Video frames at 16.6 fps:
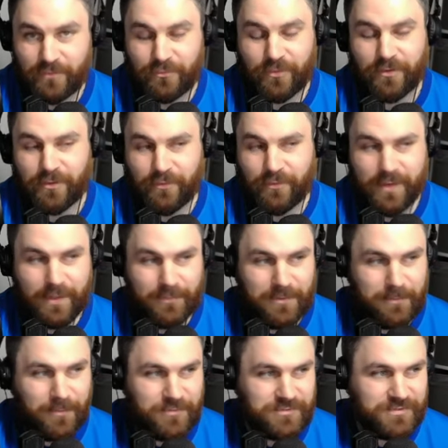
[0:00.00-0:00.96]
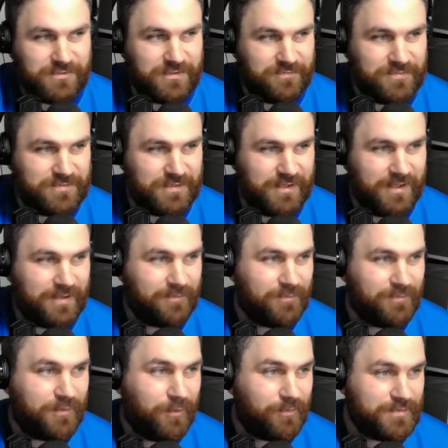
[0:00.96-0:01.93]
trying to create a bit of positivity. And if
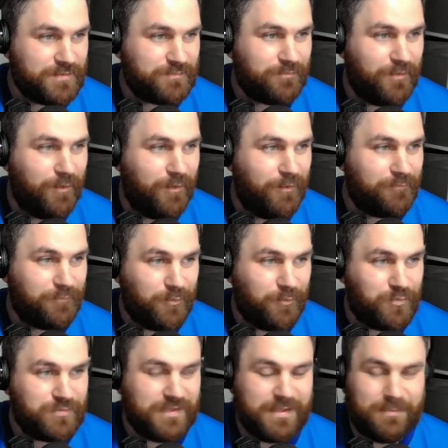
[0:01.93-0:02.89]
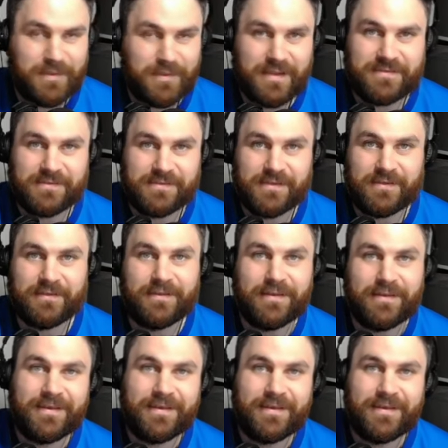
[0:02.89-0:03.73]
you got this far, 14 minutes in,